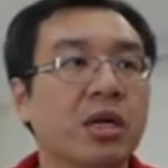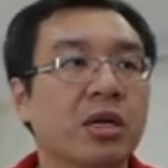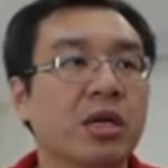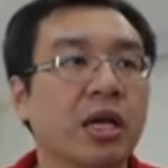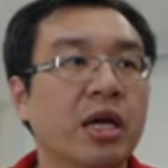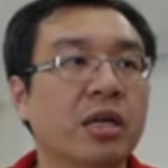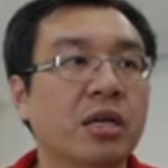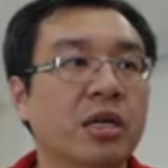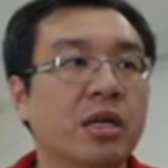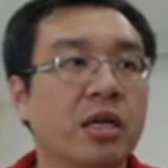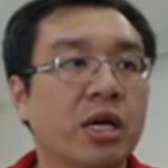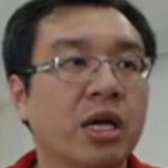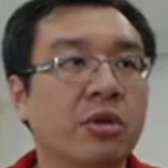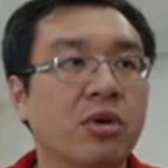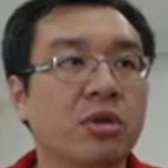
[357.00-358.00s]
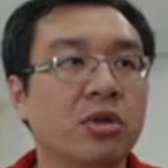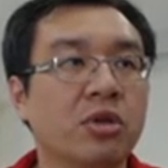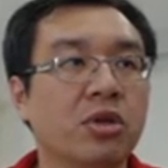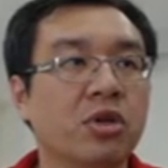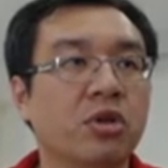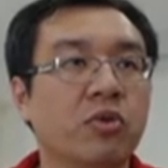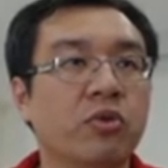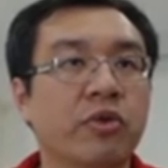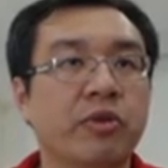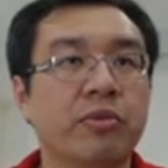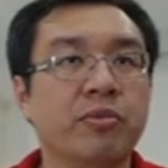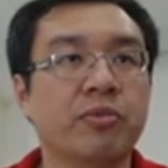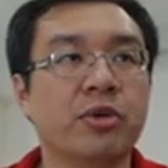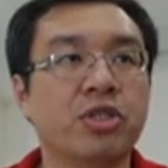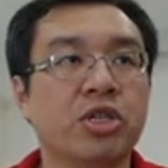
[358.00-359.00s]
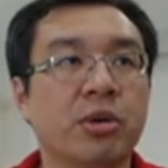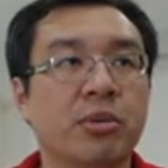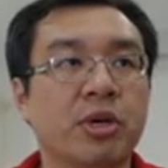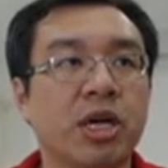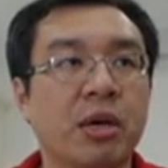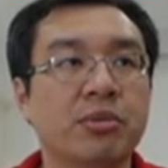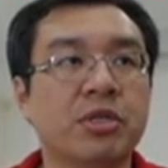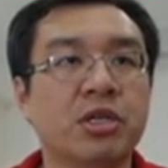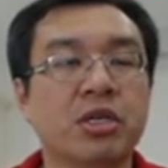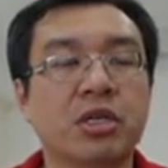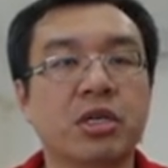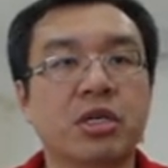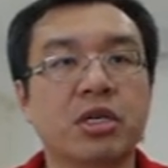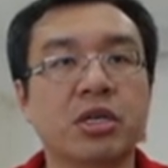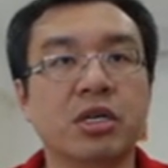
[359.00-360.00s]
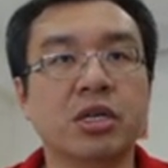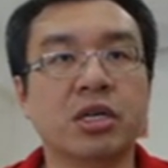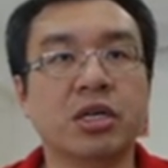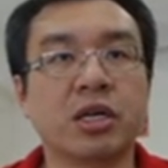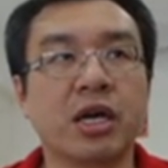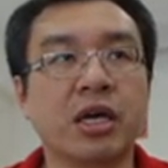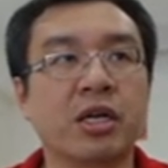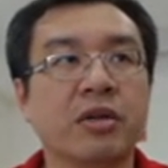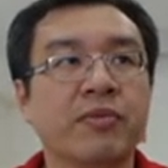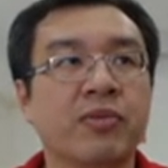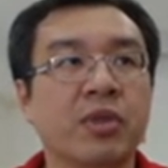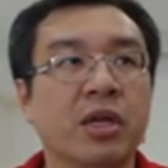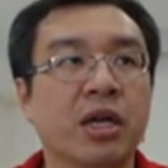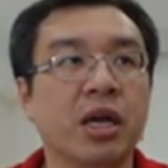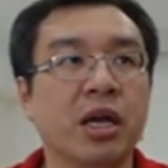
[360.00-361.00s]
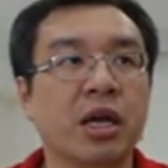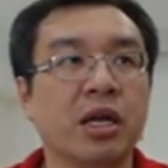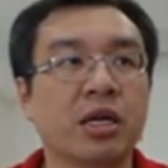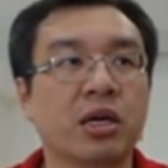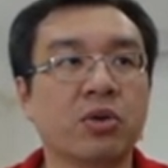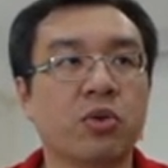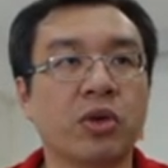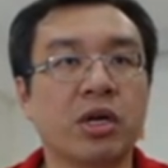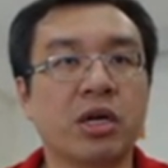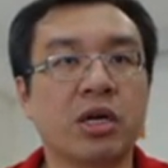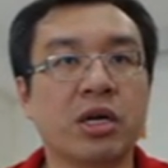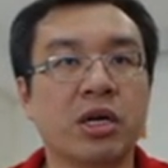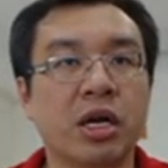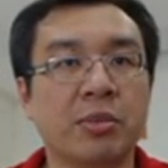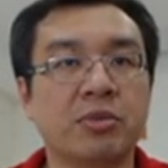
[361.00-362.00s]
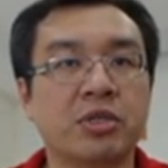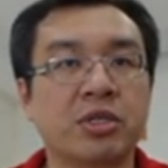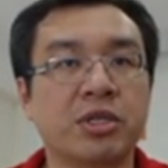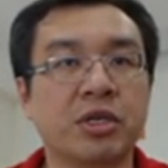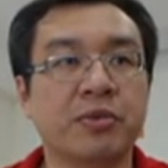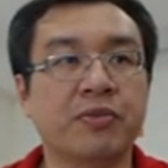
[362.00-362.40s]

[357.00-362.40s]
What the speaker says: Then the game continued with bishop capture the knight and the queen capture,